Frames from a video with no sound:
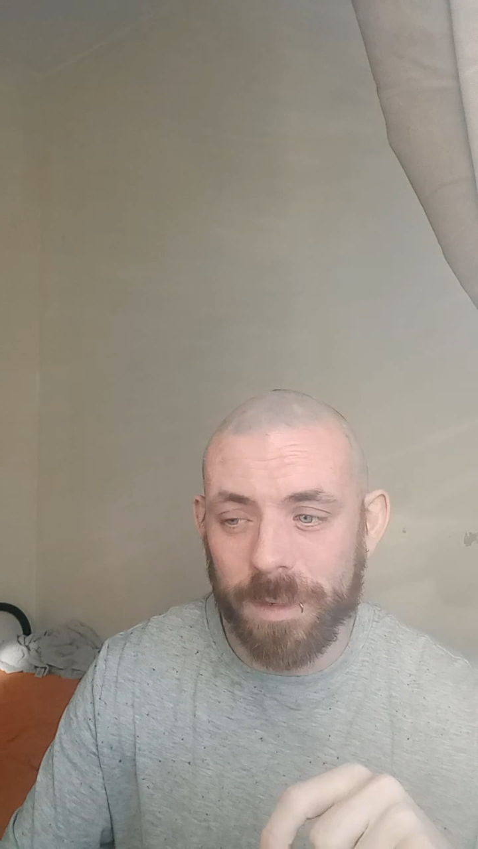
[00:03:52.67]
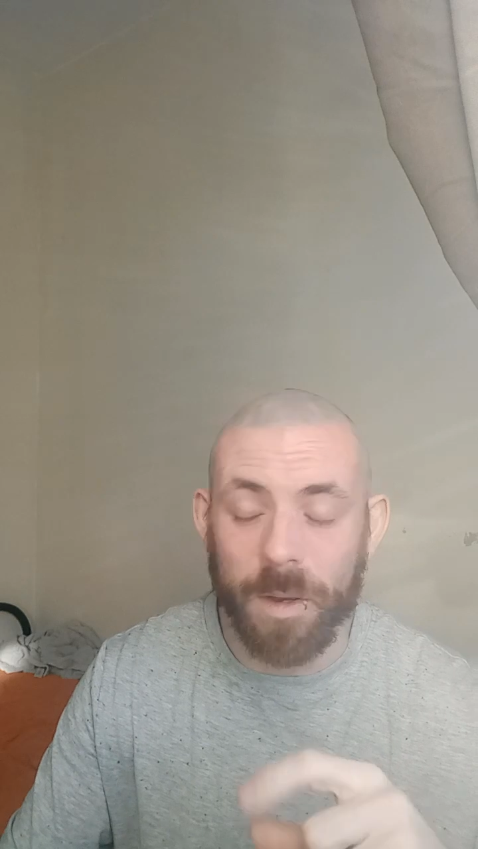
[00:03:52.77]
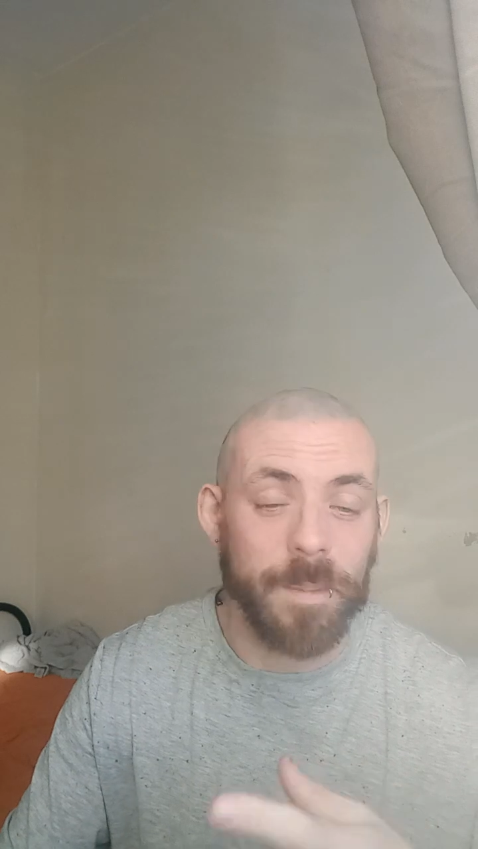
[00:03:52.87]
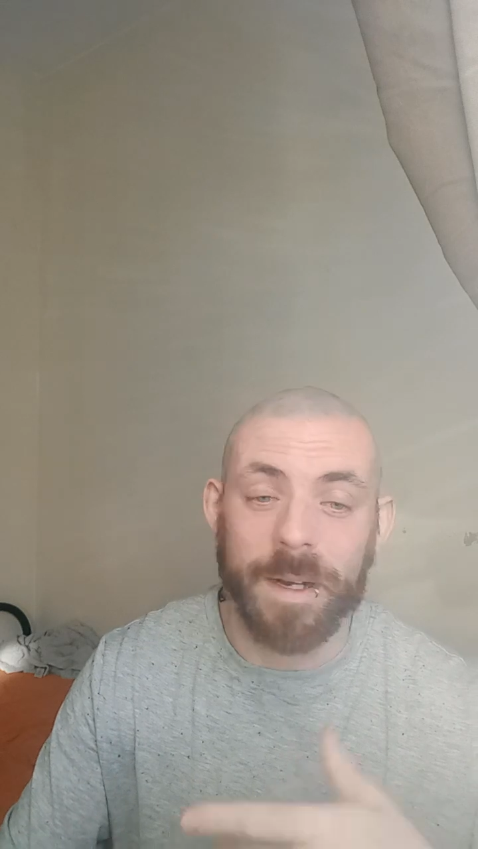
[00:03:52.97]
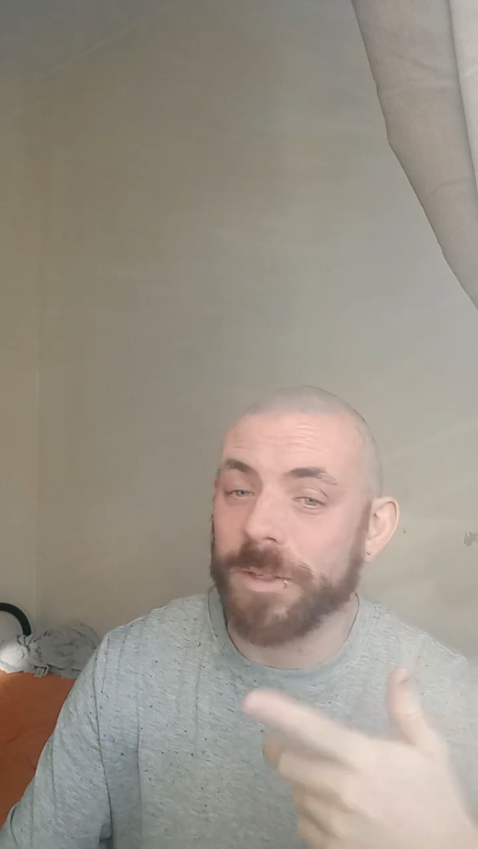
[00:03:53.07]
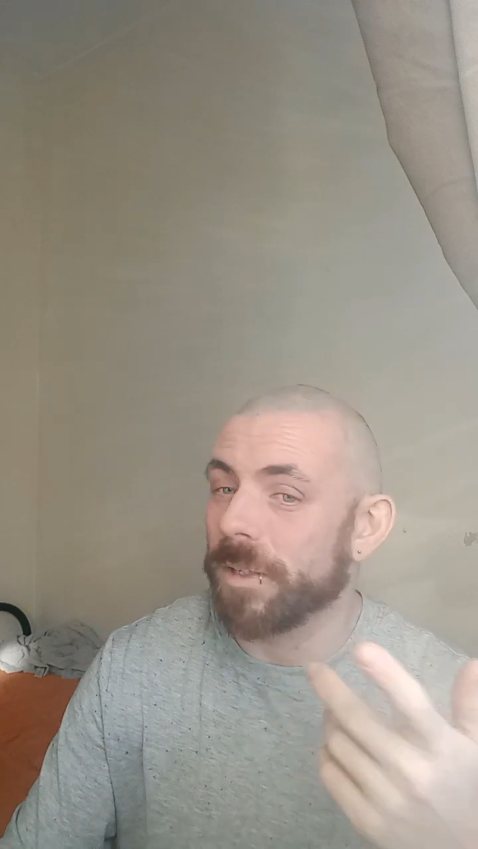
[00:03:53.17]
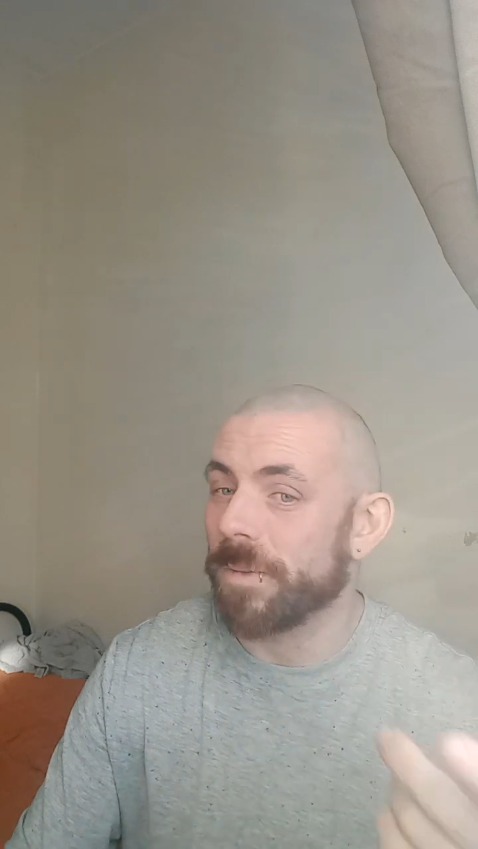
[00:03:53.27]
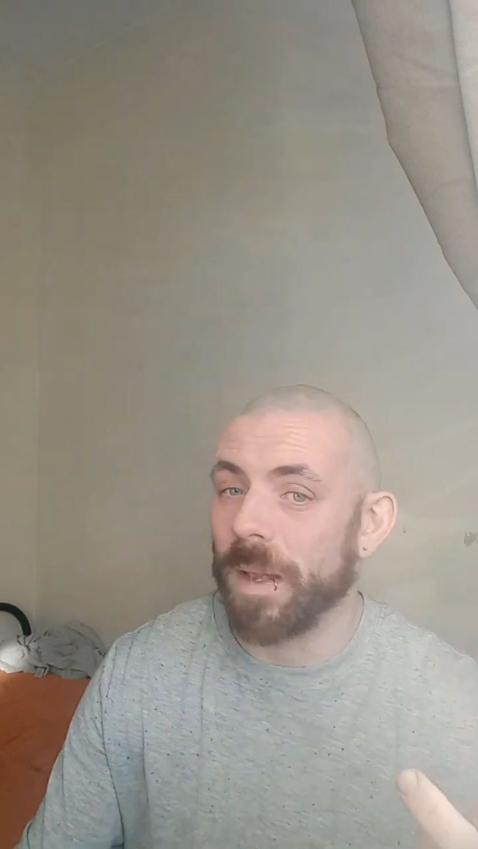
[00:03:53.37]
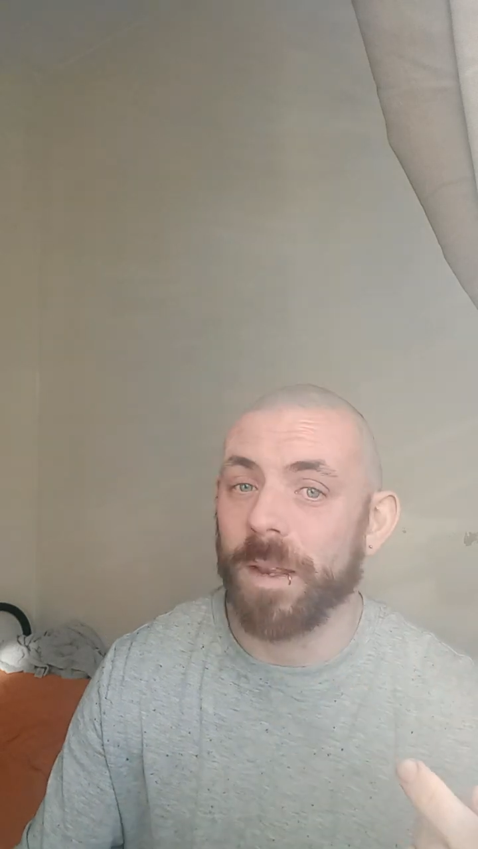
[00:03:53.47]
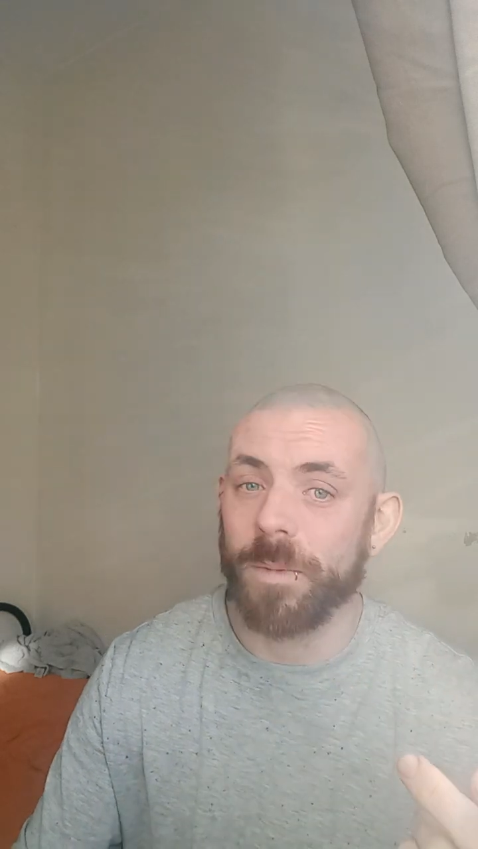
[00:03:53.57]
Now it might just
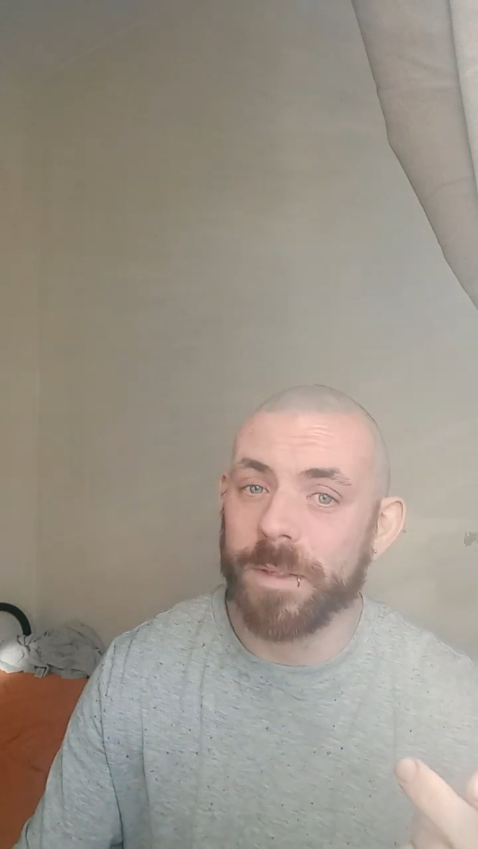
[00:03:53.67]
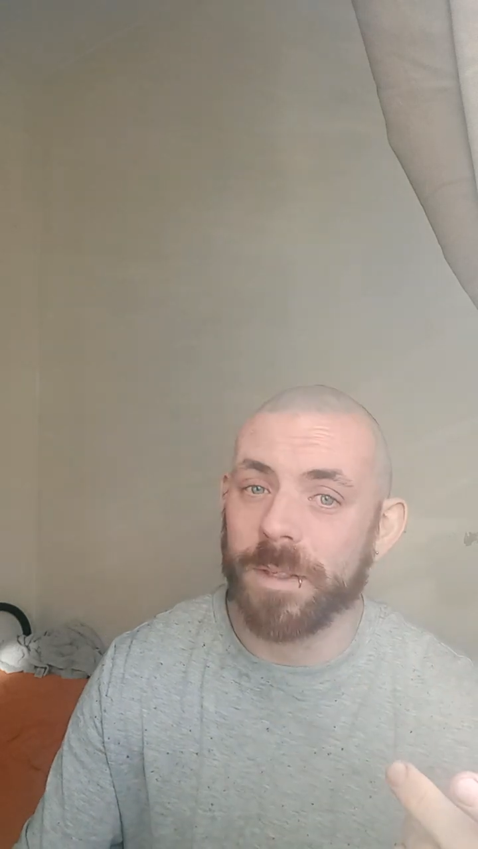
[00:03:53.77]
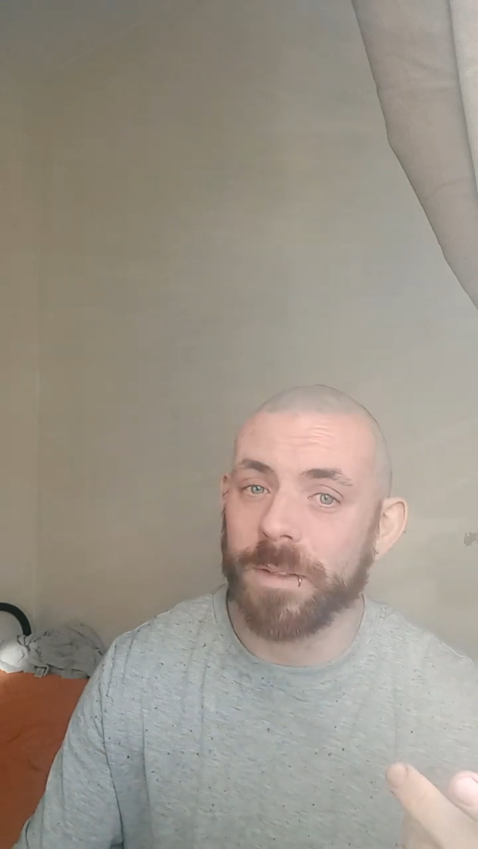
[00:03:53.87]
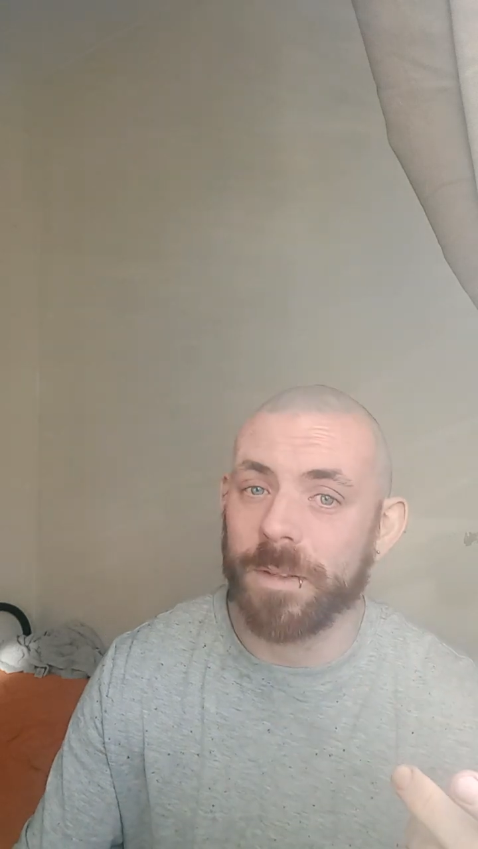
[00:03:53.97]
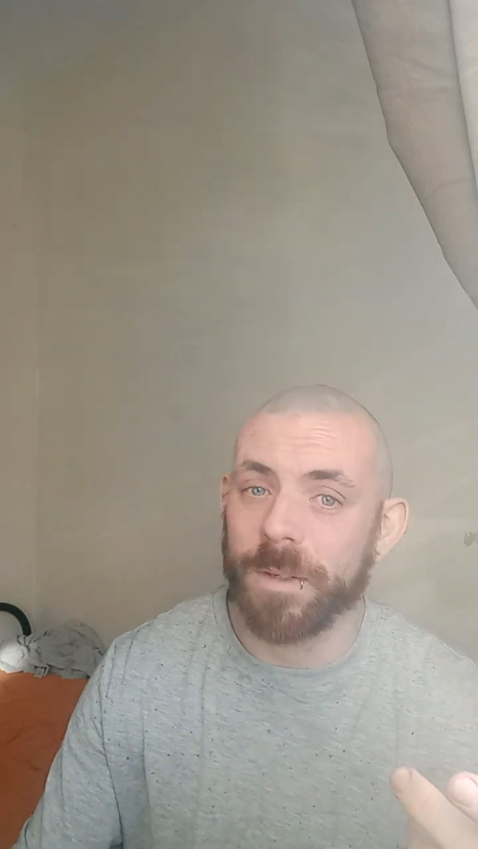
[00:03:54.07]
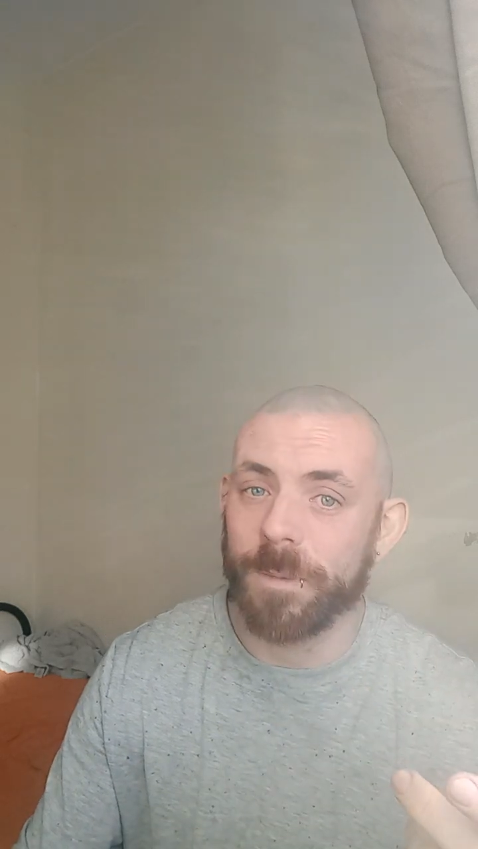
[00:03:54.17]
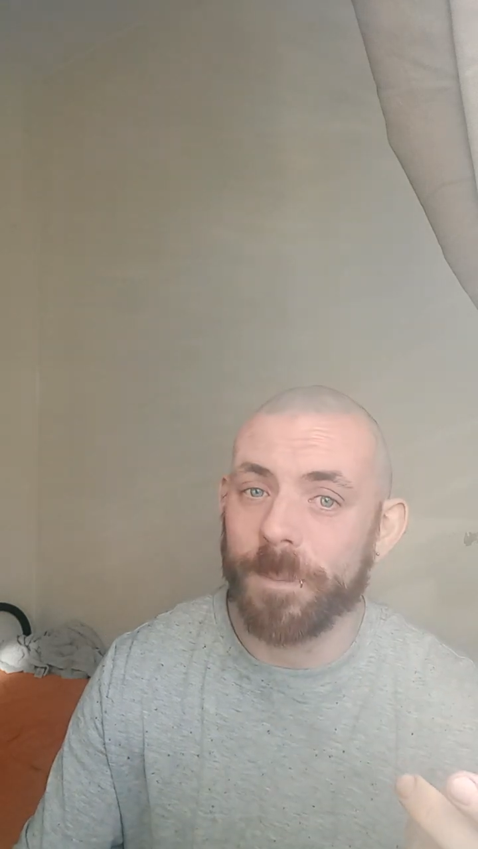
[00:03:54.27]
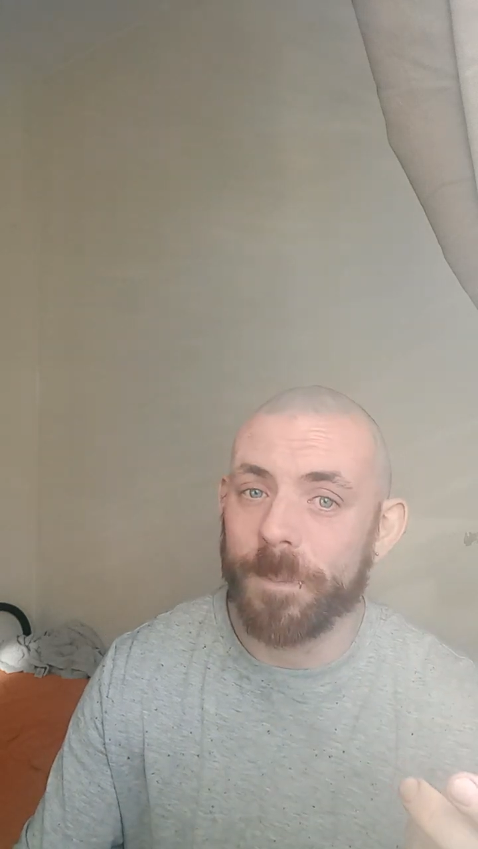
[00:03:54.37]
smell like whiskey to you,